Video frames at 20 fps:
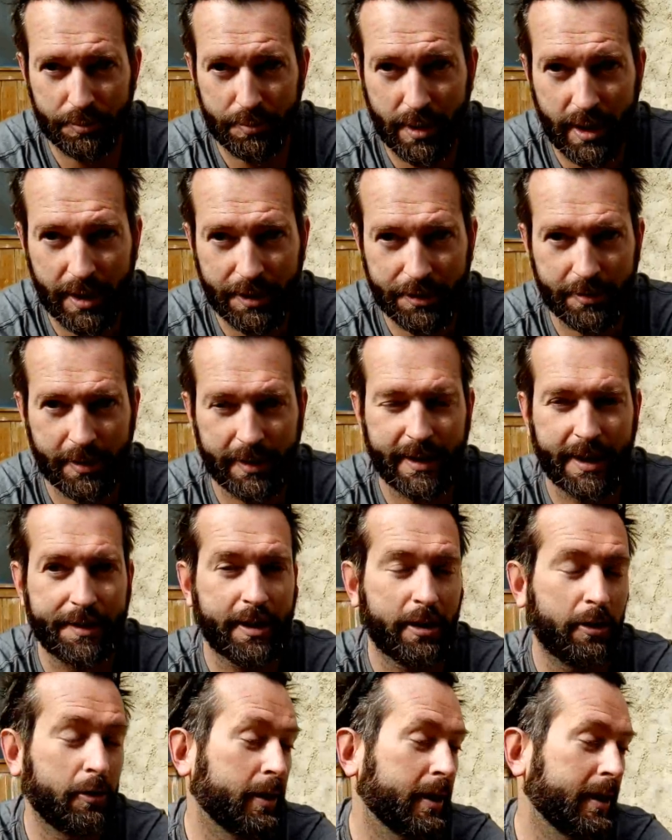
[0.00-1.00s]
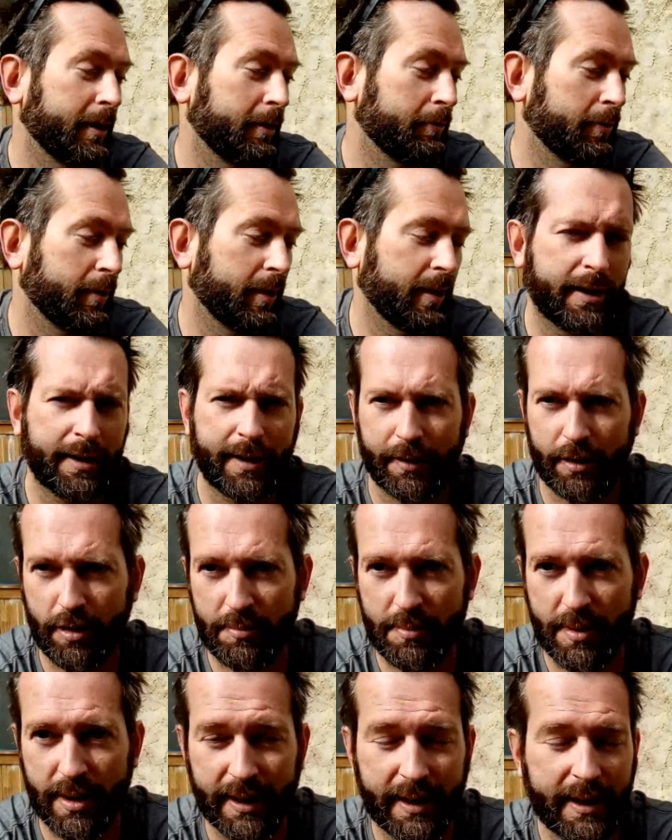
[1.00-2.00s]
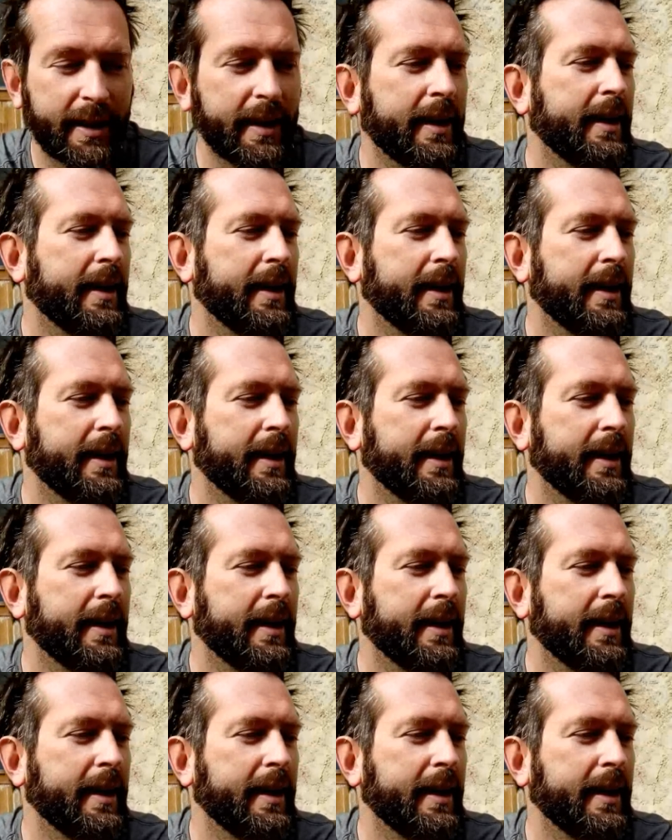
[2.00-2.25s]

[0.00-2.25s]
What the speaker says: minds right now. They're looking like they've got money,